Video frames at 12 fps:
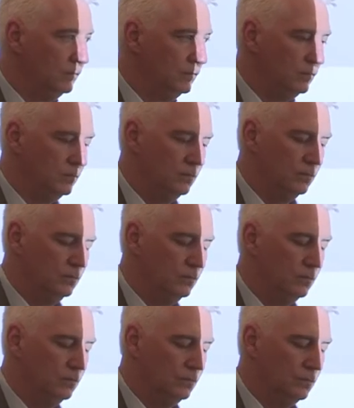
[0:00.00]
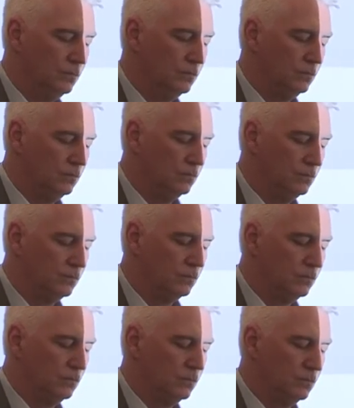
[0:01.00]

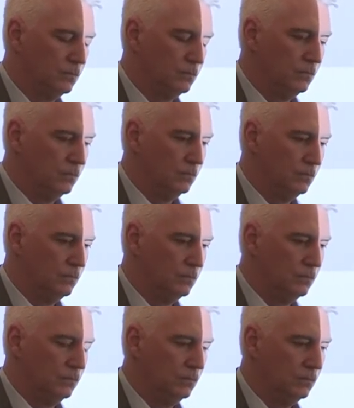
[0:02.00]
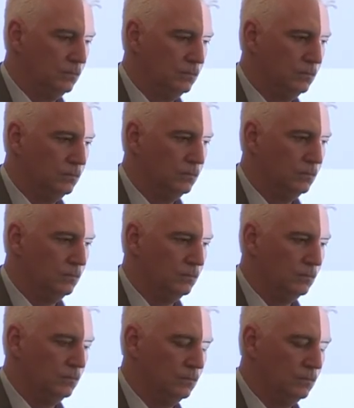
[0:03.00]

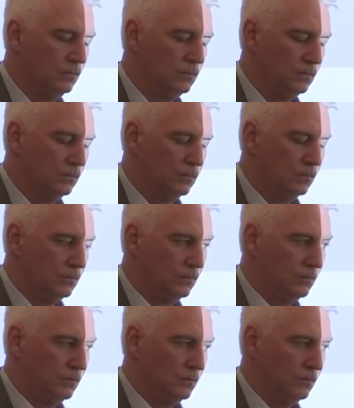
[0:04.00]
The person shown says nothing.